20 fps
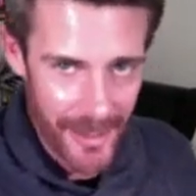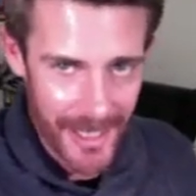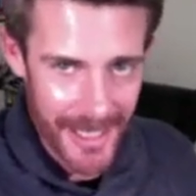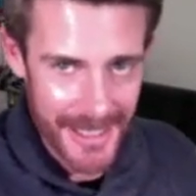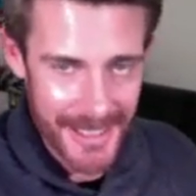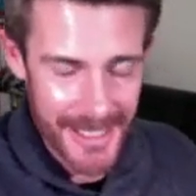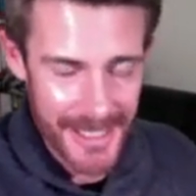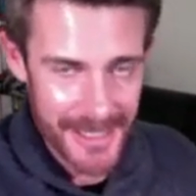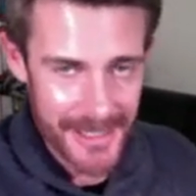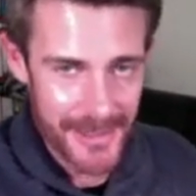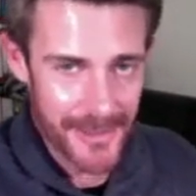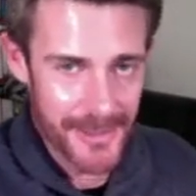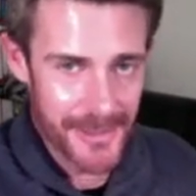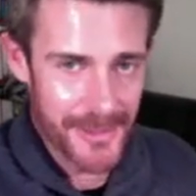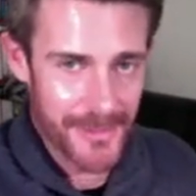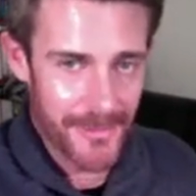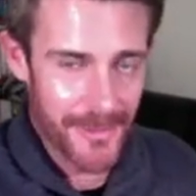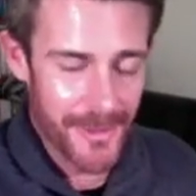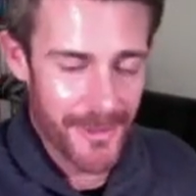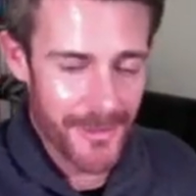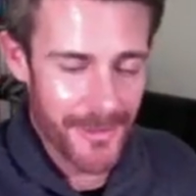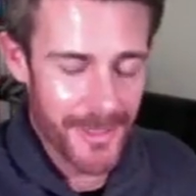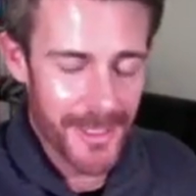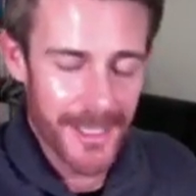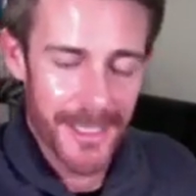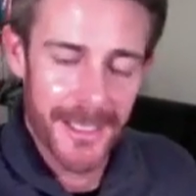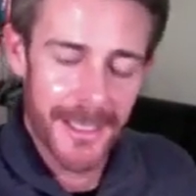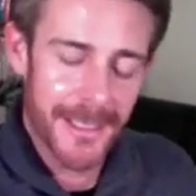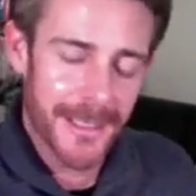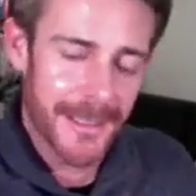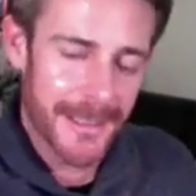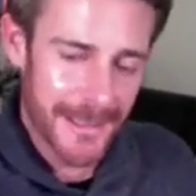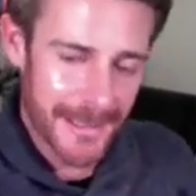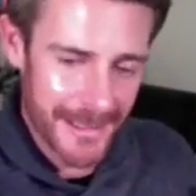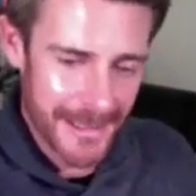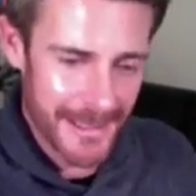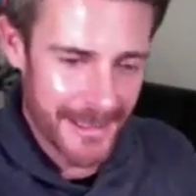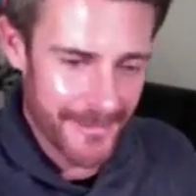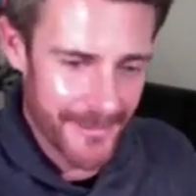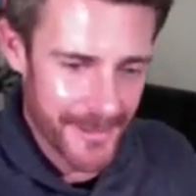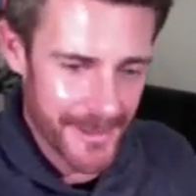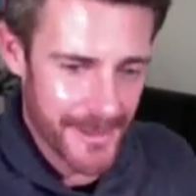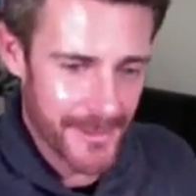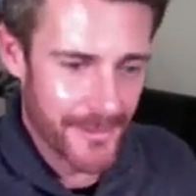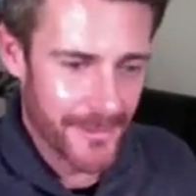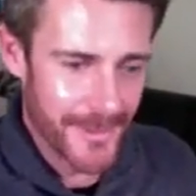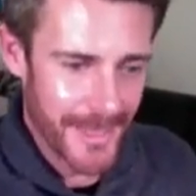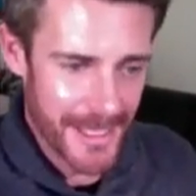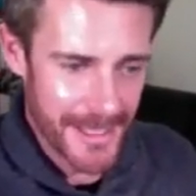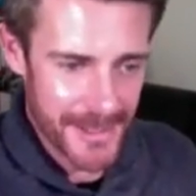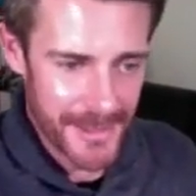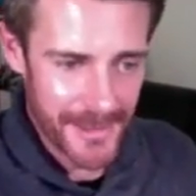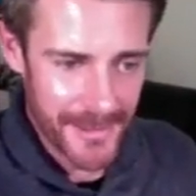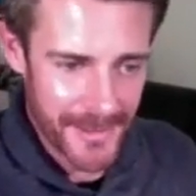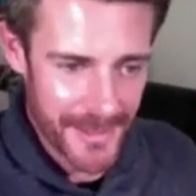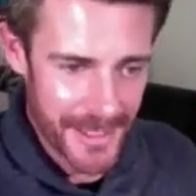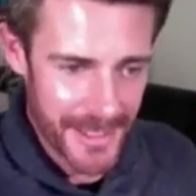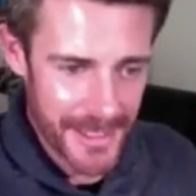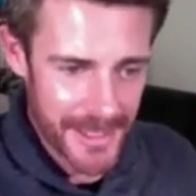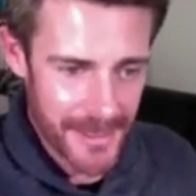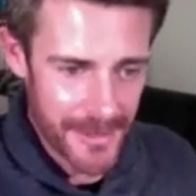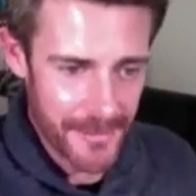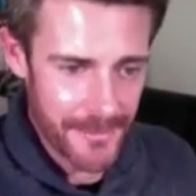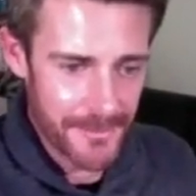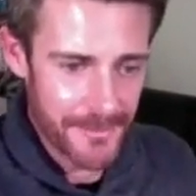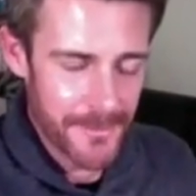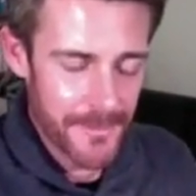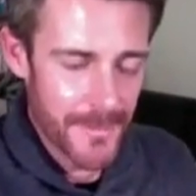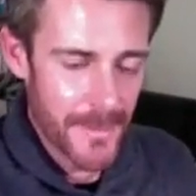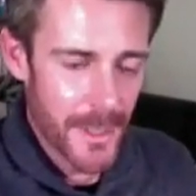higher testosterone uh, levels and all that sort of thing. So,